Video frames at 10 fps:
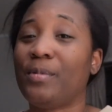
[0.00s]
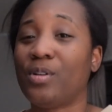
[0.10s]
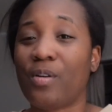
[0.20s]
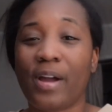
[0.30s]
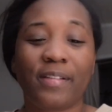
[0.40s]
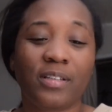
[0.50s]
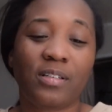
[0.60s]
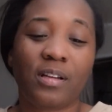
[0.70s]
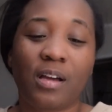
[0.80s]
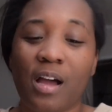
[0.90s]
You don't have to
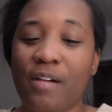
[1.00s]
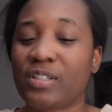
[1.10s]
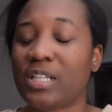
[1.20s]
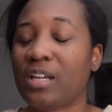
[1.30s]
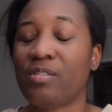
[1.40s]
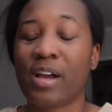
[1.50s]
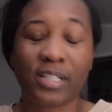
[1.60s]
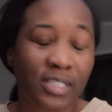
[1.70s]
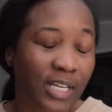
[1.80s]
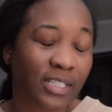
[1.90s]
conversate. You don't have
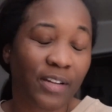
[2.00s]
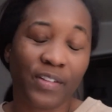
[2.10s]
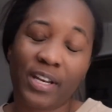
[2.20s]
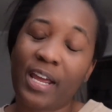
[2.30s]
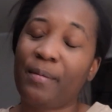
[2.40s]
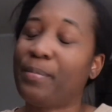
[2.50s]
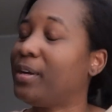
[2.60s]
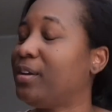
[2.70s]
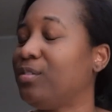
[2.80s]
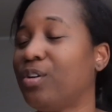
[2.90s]
to text every day.
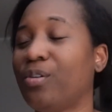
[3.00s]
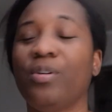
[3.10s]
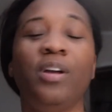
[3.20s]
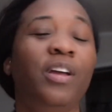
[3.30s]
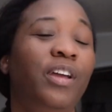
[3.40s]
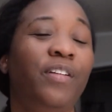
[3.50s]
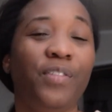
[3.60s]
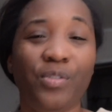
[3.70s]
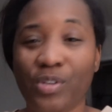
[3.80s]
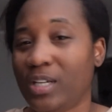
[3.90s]
But, you know, if
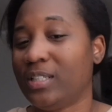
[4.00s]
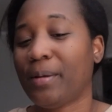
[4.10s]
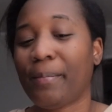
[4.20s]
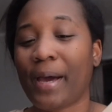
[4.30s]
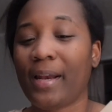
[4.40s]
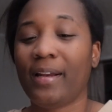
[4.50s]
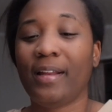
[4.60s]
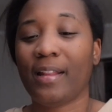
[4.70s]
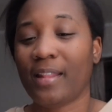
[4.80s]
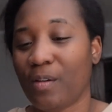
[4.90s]
you need somebody
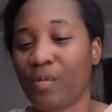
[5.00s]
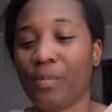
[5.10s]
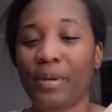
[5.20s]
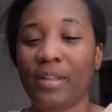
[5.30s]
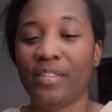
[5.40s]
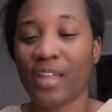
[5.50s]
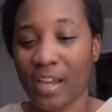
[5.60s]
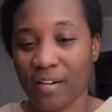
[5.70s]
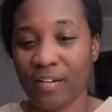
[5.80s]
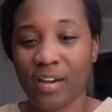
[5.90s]
that they will be
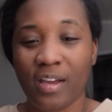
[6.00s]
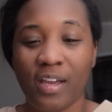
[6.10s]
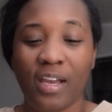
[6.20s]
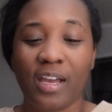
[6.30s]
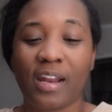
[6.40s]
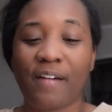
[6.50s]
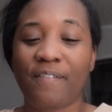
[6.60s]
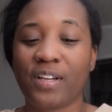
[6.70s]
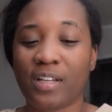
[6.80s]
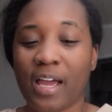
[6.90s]
there. And I
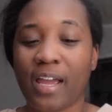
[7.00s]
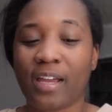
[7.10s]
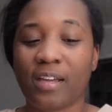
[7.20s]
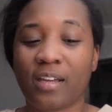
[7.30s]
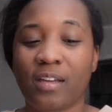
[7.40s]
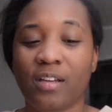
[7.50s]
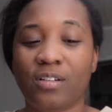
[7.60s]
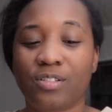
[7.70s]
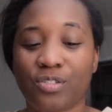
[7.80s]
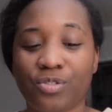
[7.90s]
feel like
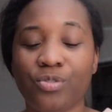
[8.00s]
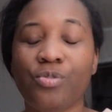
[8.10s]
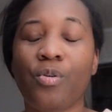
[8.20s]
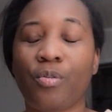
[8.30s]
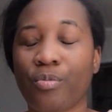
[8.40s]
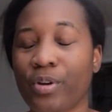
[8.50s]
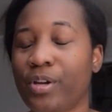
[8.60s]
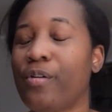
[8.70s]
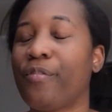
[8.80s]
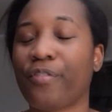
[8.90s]
true,
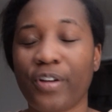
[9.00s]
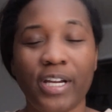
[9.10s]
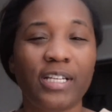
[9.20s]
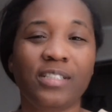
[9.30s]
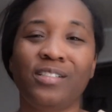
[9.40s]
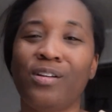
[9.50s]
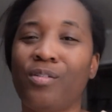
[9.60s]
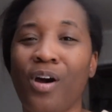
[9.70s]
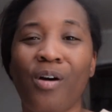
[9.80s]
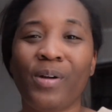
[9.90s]
real friends
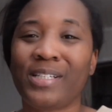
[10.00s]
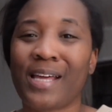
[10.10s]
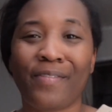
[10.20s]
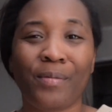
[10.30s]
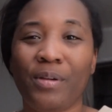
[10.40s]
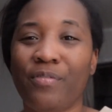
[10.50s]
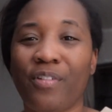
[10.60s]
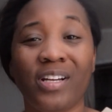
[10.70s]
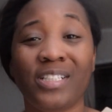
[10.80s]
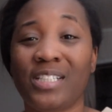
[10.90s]
don't always have to be
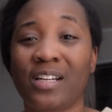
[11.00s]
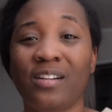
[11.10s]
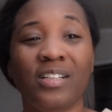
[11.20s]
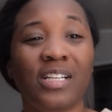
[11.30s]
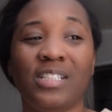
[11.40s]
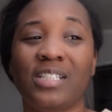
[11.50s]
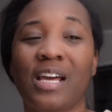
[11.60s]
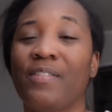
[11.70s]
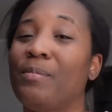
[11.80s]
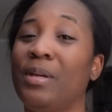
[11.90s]
front and center. They just
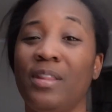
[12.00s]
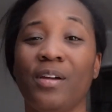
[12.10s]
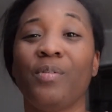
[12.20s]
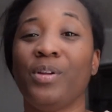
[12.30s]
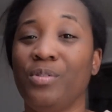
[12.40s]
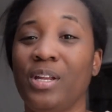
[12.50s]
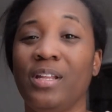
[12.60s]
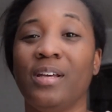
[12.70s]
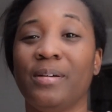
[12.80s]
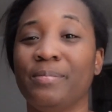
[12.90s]
have to be there when you
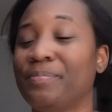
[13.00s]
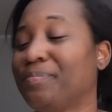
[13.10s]
need them.